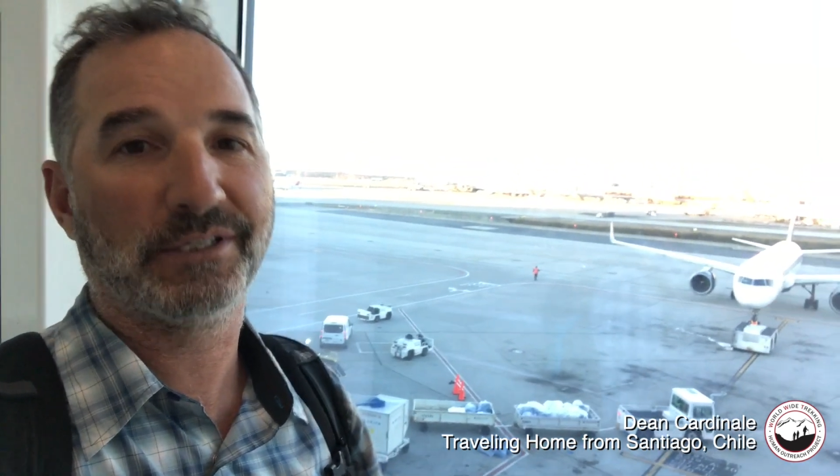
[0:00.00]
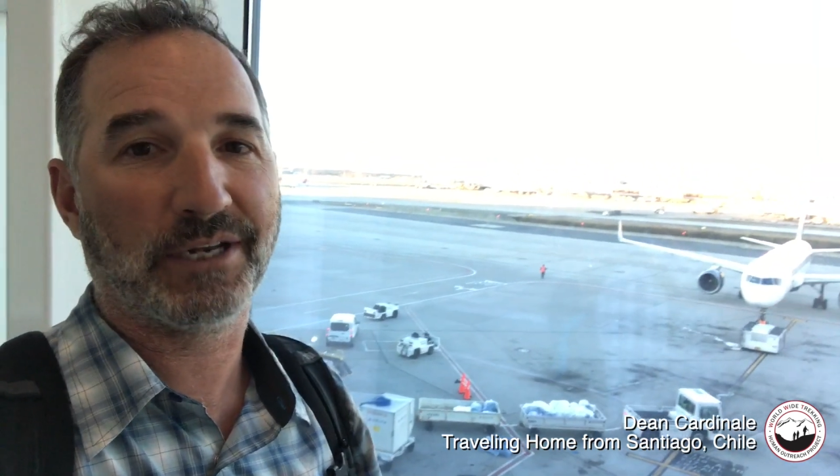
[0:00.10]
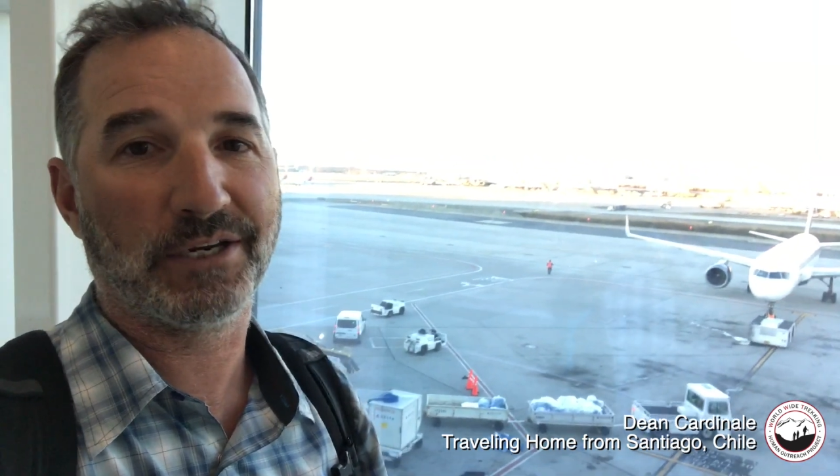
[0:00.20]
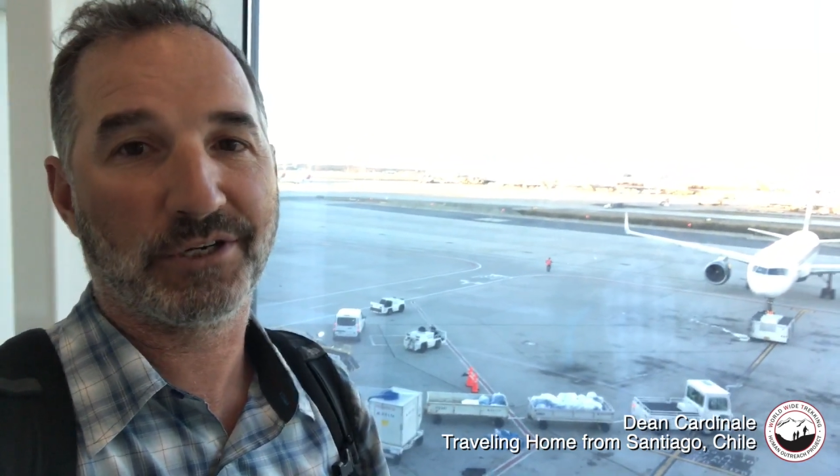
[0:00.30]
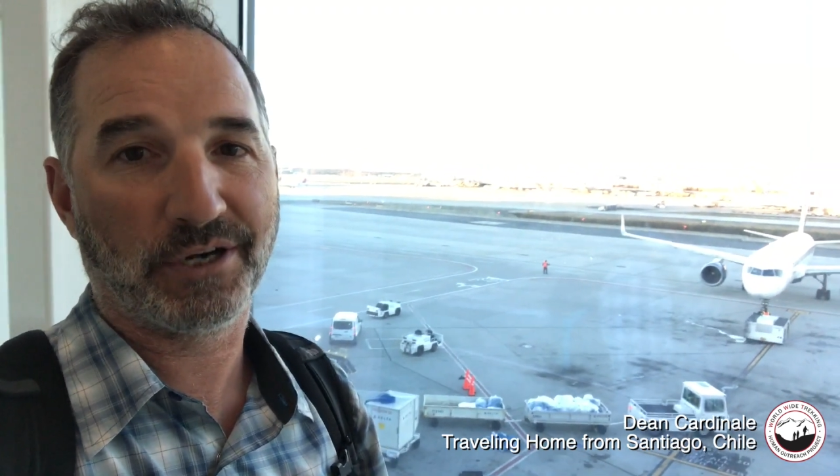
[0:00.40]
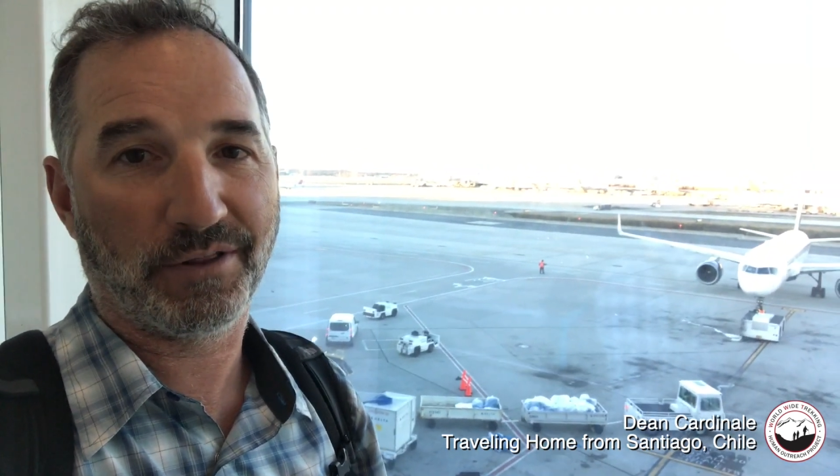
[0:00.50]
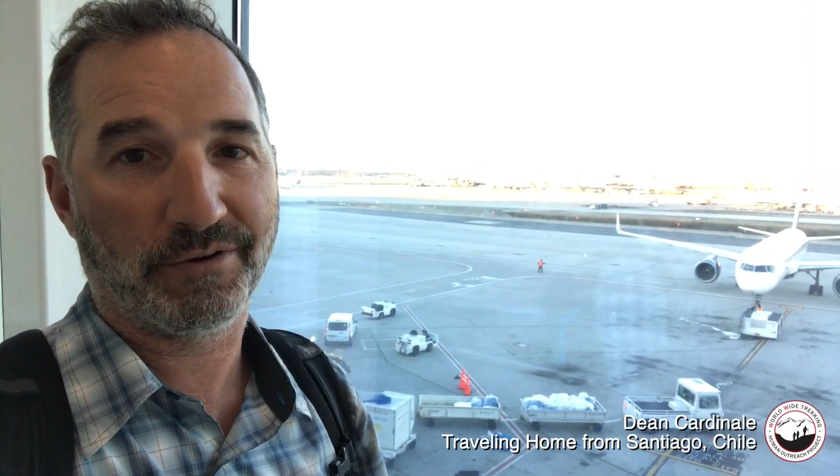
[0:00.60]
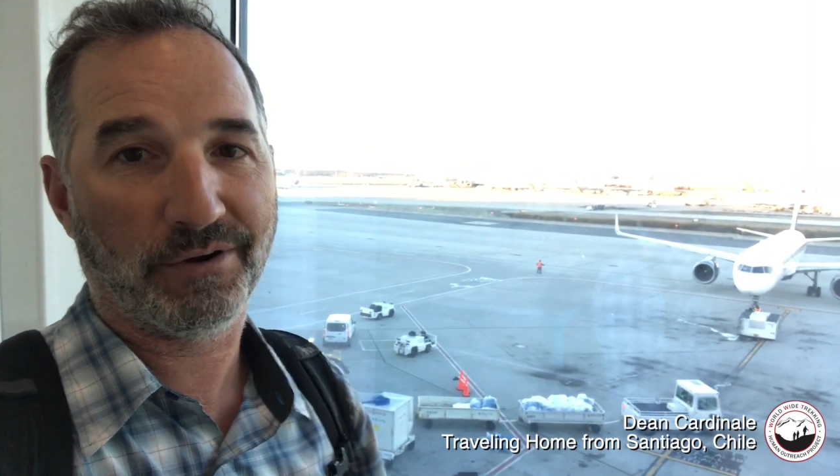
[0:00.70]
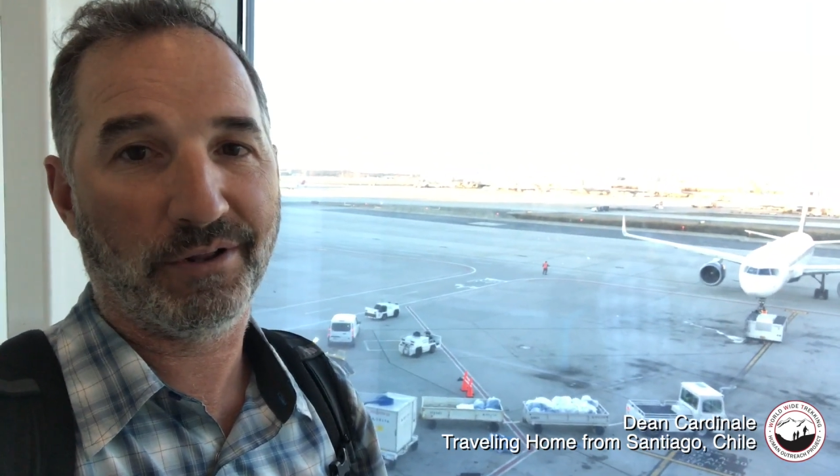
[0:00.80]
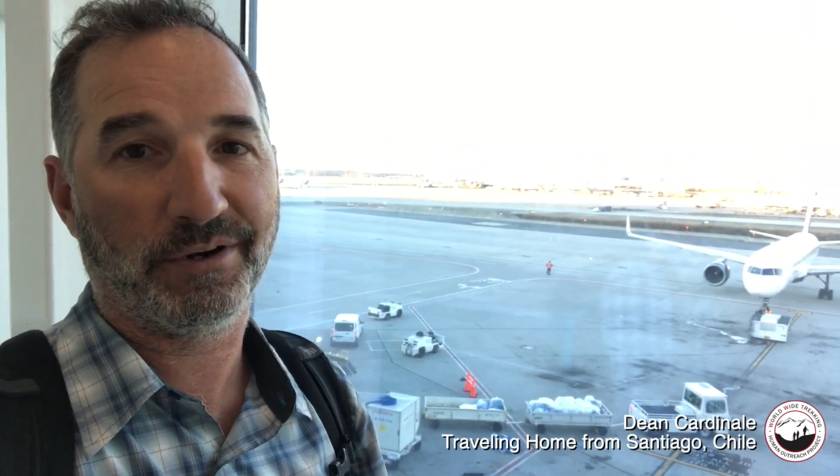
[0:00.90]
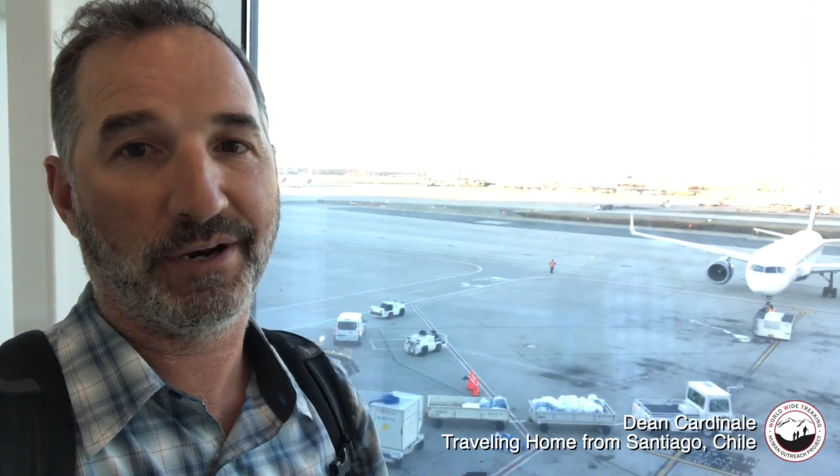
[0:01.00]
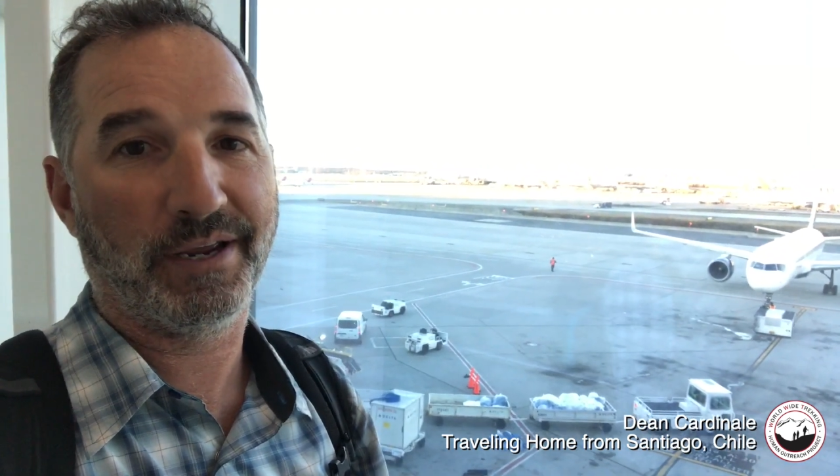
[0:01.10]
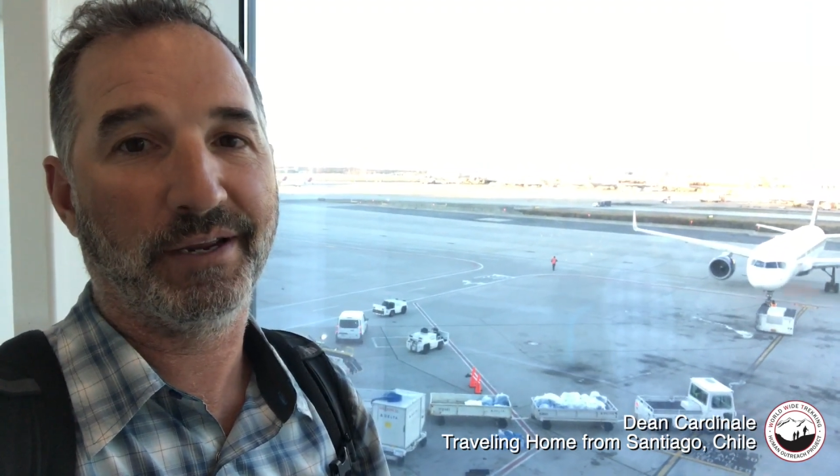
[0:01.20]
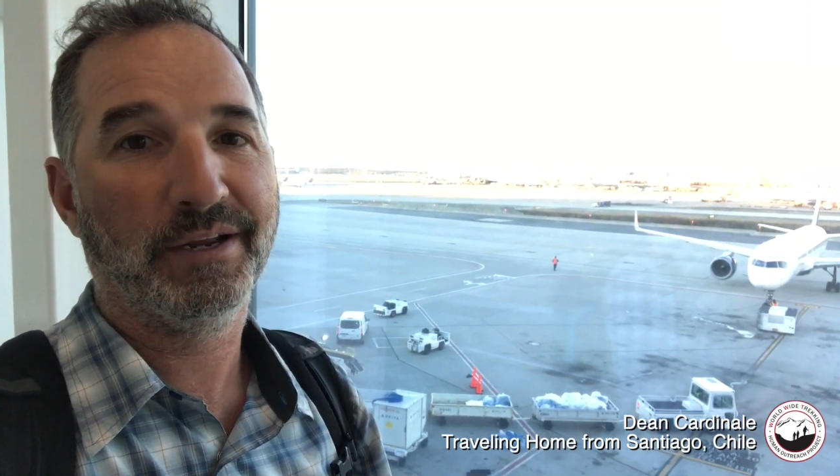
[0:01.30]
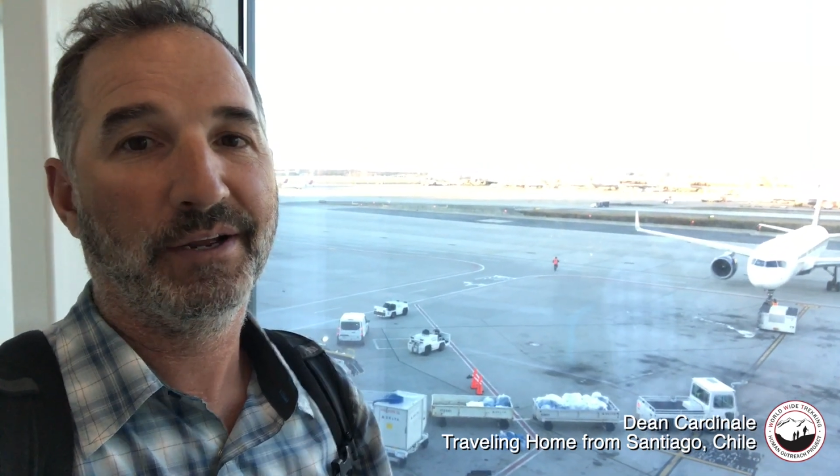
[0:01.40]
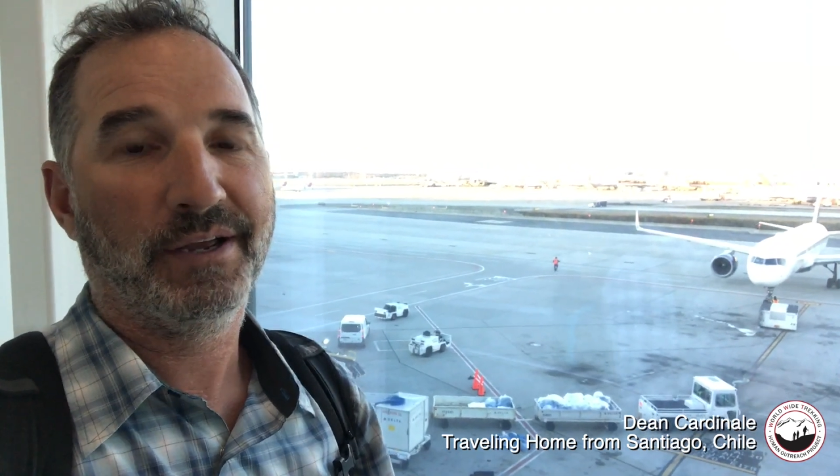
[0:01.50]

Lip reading: station on their holiday